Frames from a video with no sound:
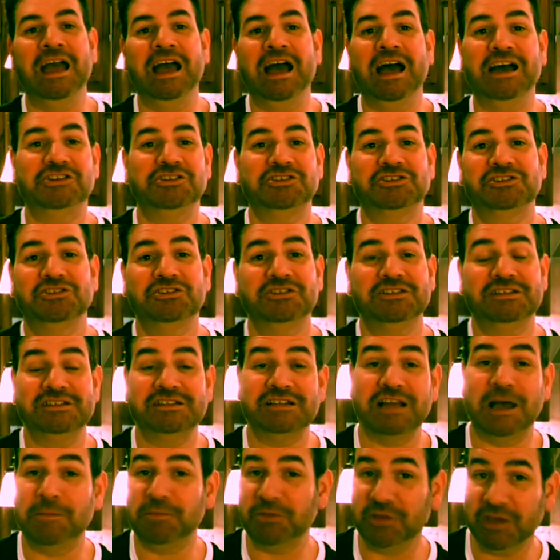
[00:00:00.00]
I just couldn't
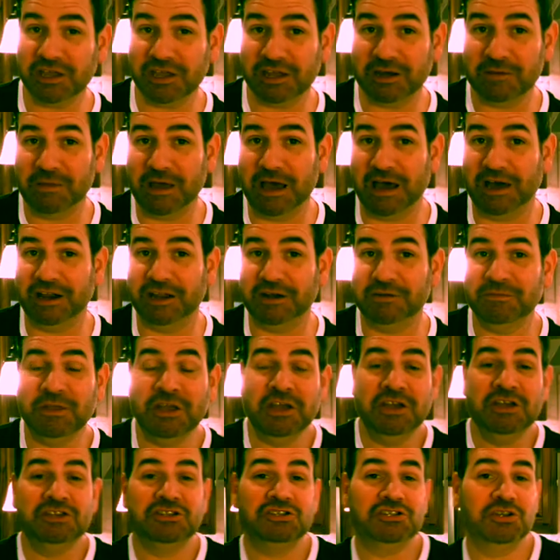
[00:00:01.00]
stop thinking about it.
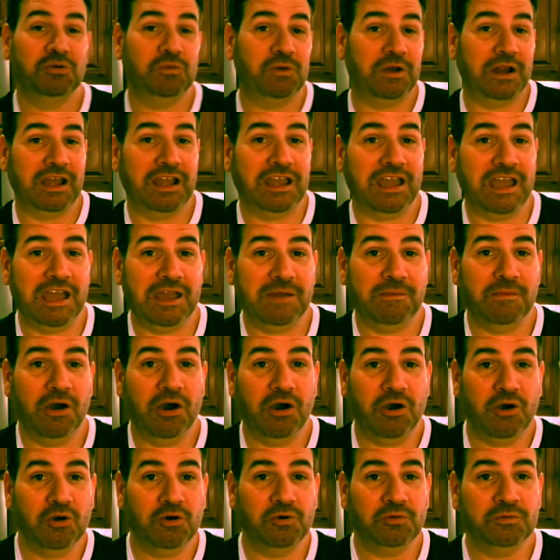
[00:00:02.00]
So when I came
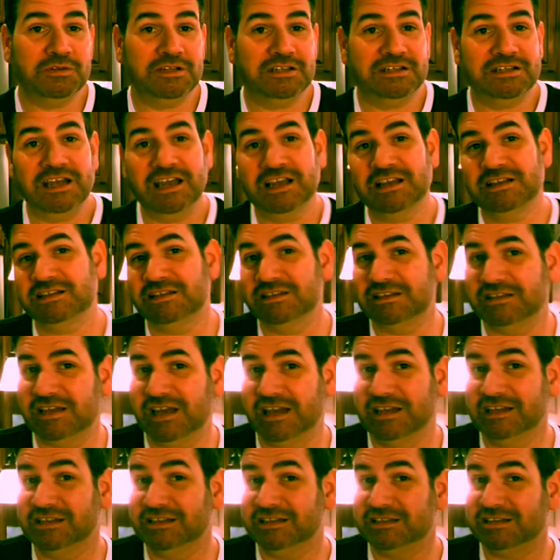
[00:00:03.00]
home to Texas,
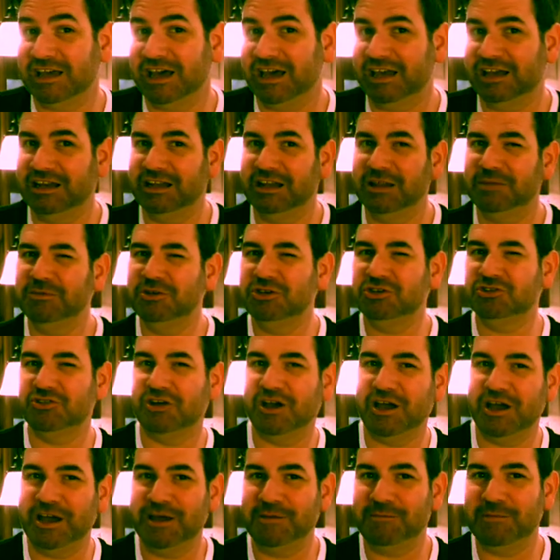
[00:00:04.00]
I decided, let me
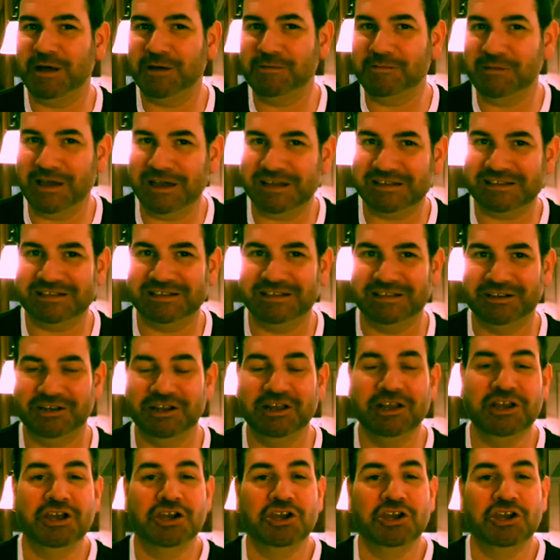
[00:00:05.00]
try my best and